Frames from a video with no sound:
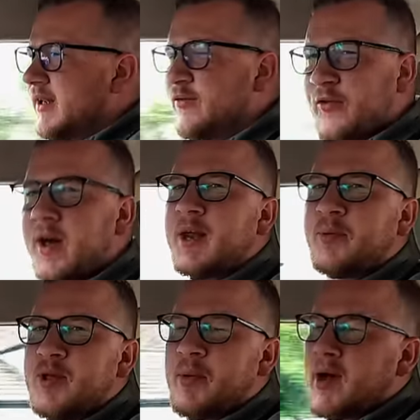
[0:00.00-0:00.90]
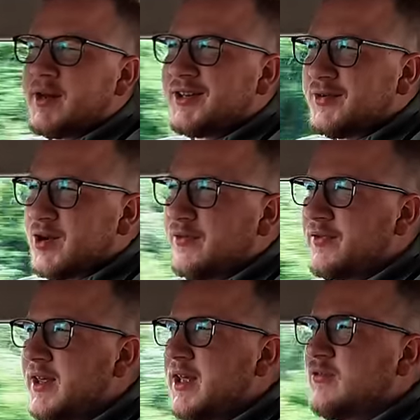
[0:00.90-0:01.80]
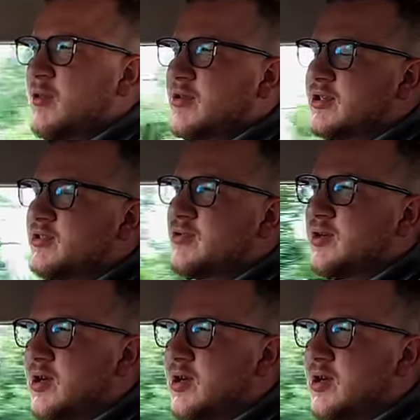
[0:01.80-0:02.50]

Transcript: It fired up on the button. I don't know if the remote central